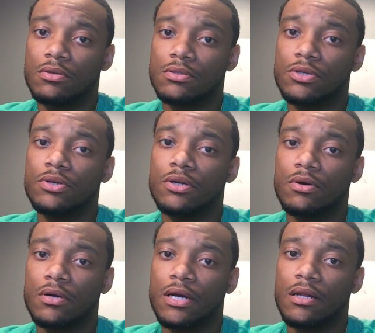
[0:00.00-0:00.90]
you're in
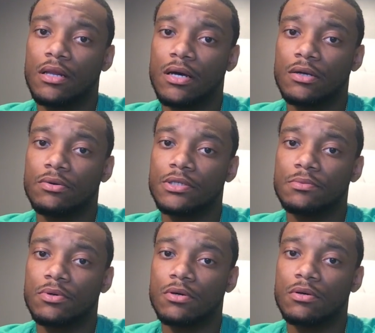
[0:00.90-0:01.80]
North Carolina,
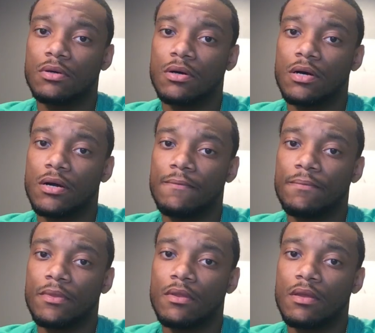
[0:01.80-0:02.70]
Greensboro. All right.
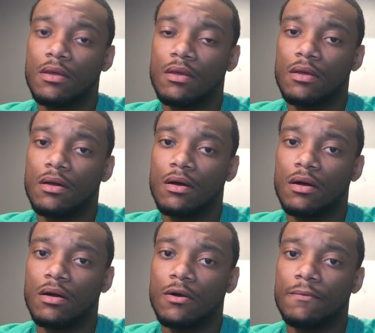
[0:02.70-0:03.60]

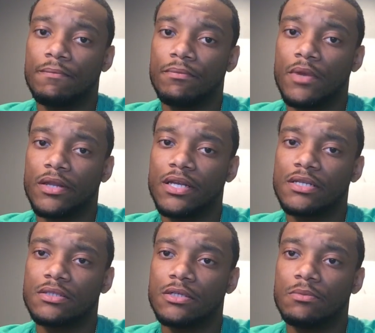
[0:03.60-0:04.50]
I think
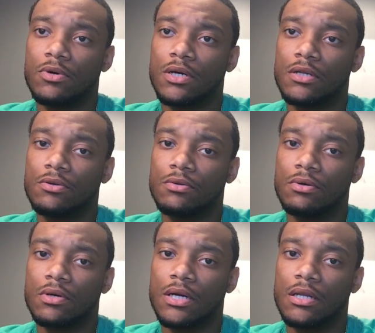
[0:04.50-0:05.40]
that's a good market. I know
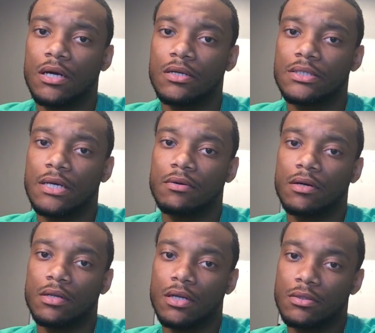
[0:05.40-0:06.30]
North Carolina and South
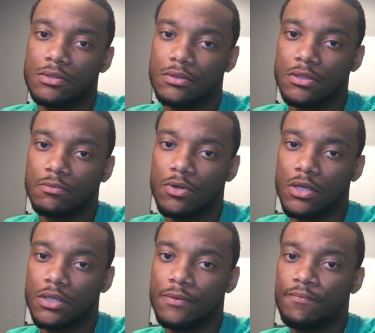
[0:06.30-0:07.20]
Carolina is a good
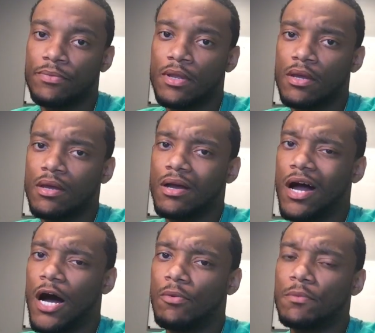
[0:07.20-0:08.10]
market.
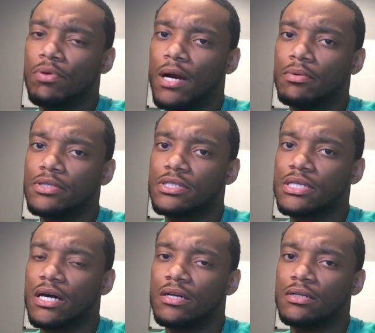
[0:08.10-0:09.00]
I would probably just
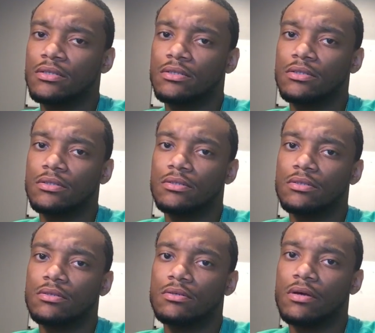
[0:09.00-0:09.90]
kind of
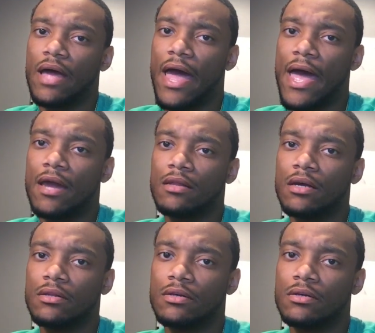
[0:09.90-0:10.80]
add
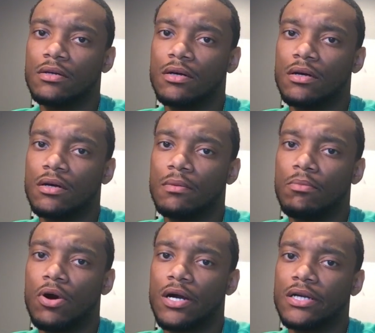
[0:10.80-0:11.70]
another
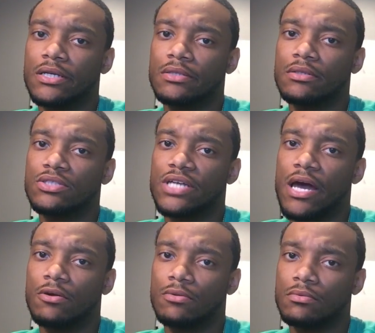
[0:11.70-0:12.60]
marketing
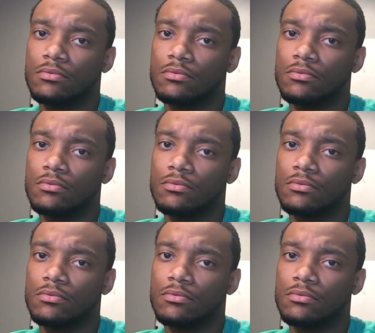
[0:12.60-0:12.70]
channel,